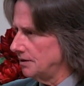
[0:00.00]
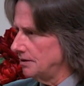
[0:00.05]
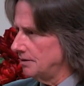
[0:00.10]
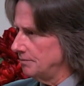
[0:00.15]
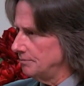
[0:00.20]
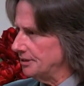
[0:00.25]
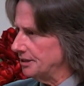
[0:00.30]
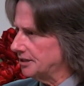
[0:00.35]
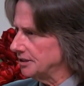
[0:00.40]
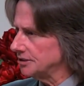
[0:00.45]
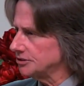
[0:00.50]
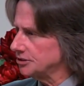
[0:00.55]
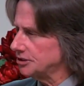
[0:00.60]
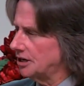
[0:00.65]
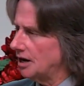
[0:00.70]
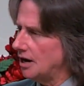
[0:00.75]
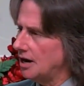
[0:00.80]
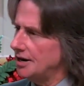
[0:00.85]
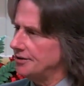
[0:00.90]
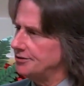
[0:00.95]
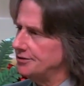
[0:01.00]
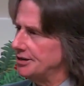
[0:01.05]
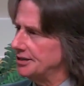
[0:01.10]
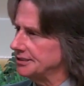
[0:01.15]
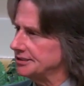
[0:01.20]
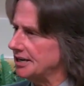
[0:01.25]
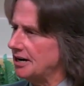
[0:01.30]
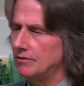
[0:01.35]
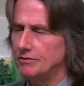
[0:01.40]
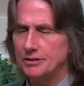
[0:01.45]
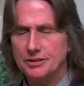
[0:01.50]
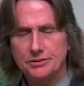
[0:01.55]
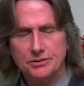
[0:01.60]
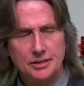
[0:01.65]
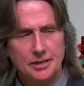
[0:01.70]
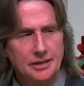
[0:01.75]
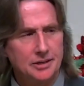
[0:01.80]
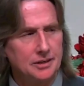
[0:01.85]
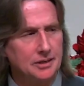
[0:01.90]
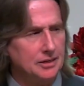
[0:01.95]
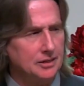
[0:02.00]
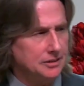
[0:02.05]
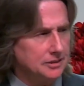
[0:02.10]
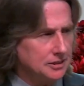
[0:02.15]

Because God does everything in